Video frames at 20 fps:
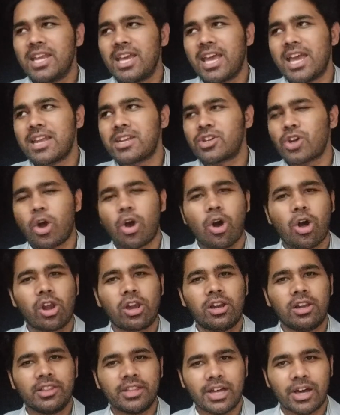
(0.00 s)
at
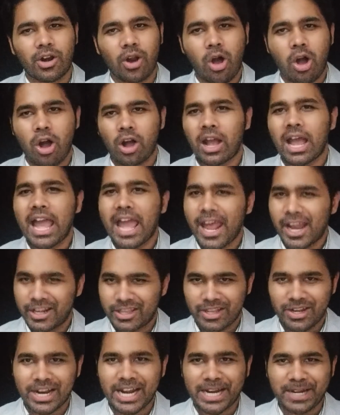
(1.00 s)
all the wrong and
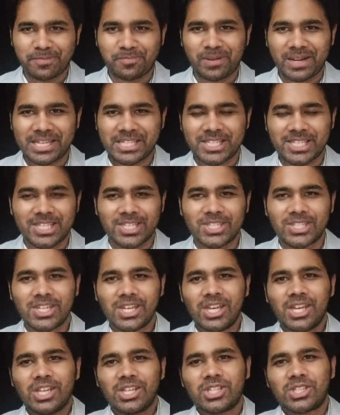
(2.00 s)
the right places.
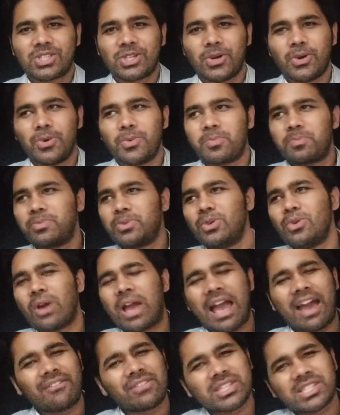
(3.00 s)
So you
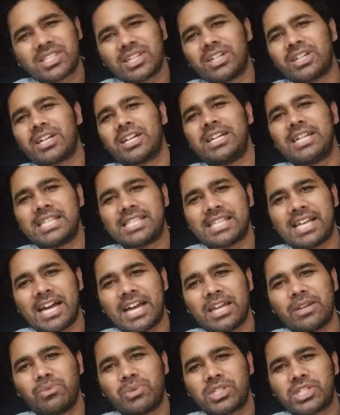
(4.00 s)
have a certain
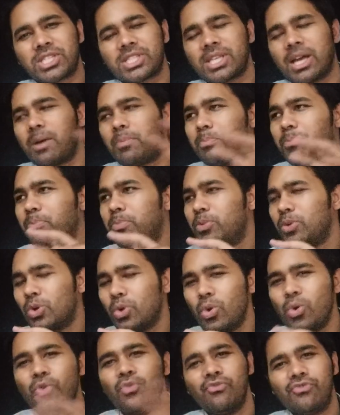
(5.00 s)
design which is
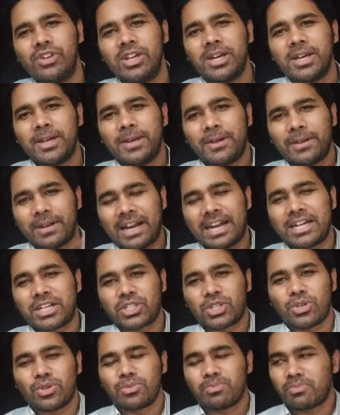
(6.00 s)
approved, right?
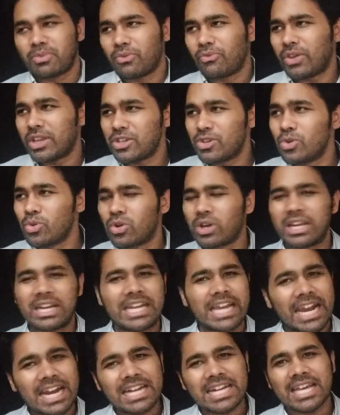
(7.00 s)
So when you
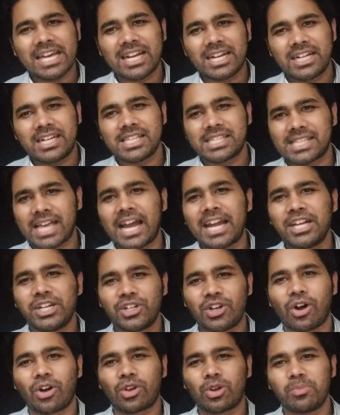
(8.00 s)
create a design
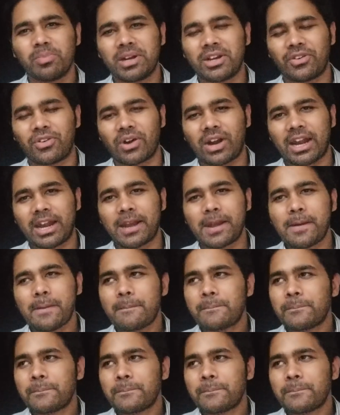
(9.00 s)
document, right,